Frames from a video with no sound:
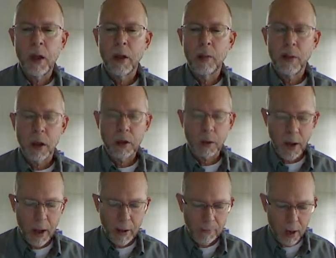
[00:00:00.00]
Then we also
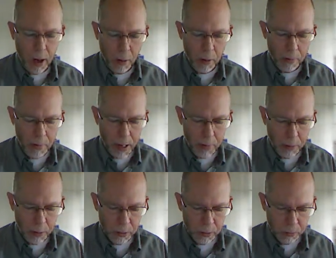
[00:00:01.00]
have our
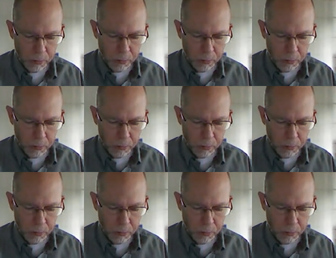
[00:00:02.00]
papers.